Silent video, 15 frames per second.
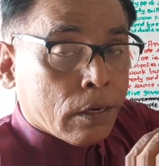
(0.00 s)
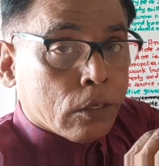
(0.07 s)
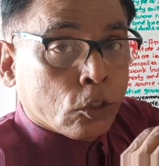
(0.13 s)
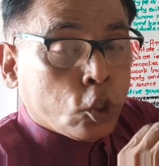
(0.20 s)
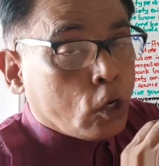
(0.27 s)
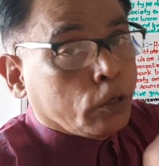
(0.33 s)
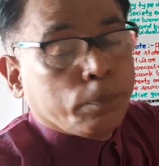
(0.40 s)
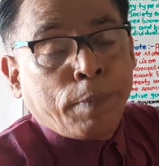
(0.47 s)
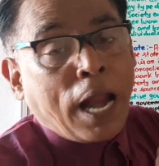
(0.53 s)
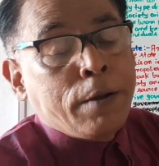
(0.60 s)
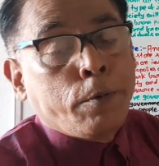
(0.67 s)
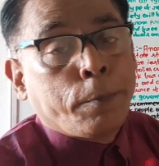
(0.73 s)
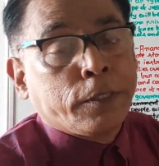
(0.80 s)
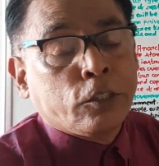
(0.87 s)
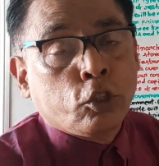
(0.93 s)
so
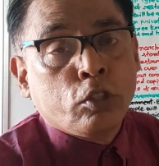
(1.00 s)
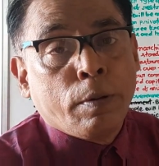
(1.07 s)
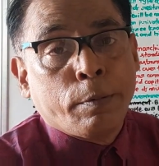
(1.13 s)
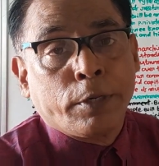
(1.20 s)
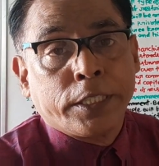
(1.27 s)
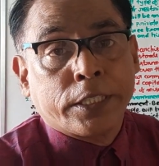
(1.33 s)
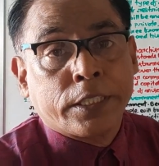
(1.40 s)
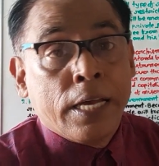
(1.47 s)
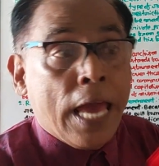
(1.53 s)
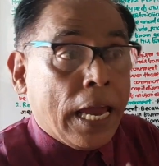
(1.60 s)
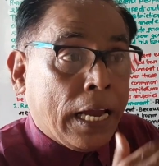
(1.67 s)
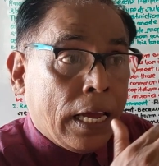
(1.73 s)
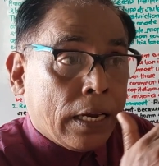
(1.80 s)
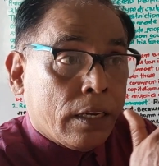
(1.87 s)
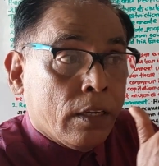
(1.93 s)
private property should be abolished.
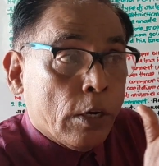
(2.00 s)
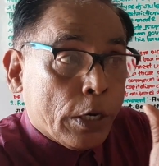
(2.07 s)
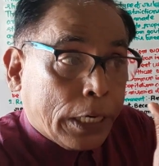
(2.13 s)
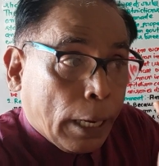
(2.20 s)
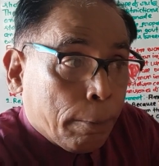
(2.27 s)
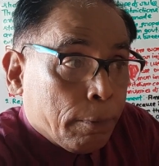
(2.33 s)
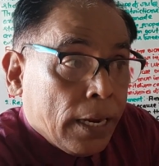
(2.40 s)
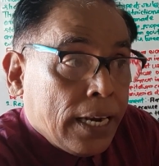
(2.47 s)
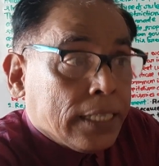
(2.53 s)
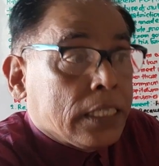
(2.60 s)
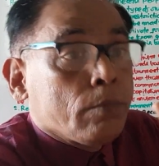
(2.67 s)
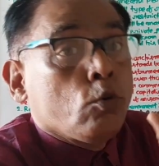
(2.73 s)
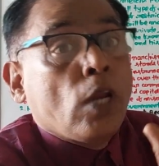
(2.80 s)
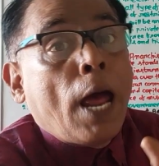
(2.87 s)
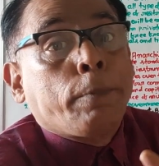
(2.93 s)
Again,
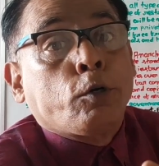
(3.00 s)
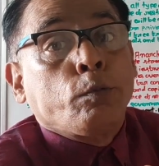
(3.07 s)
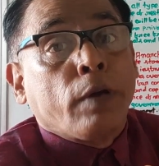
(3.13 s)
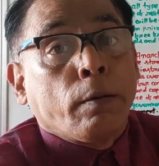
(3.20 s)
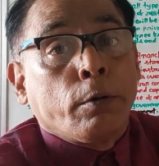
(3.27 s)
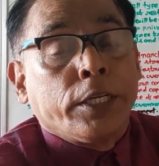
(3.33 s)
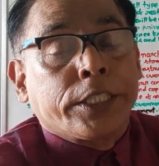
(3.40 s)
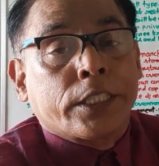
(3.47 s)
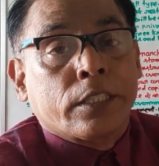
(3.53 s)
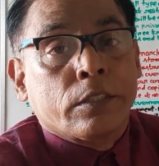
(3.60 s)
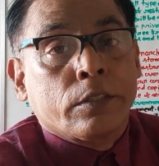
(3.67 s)
capitalism will have to be abolished.